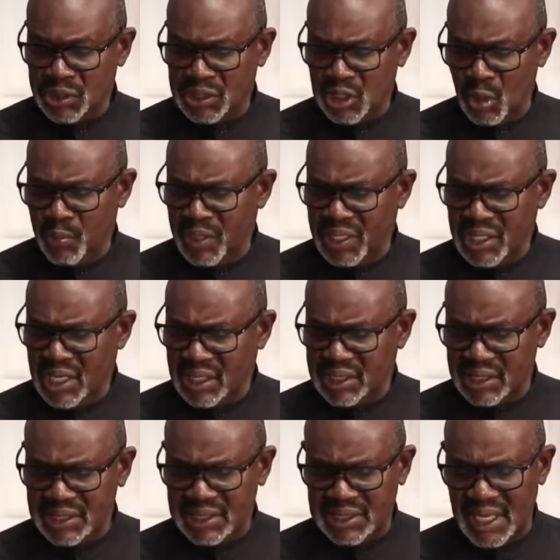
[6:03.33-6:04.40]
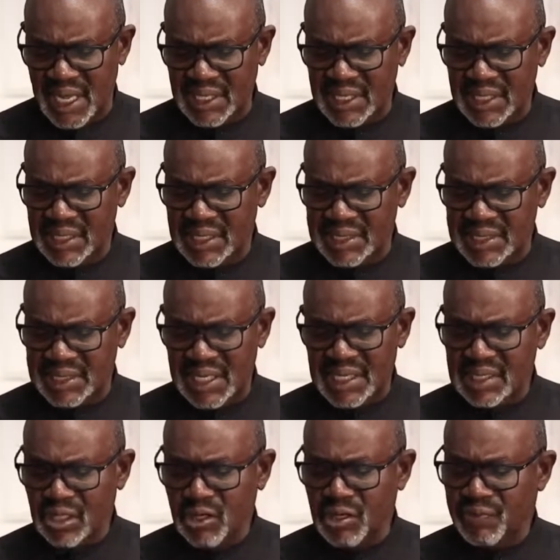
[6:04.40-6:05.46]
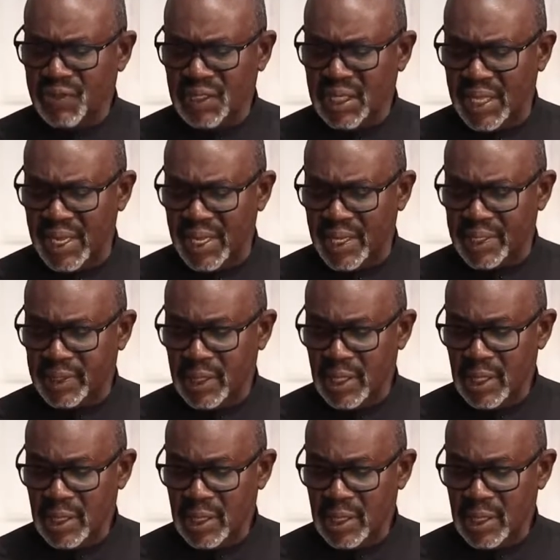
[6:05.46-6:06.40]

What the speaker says: with so many others, standing in the center of the land,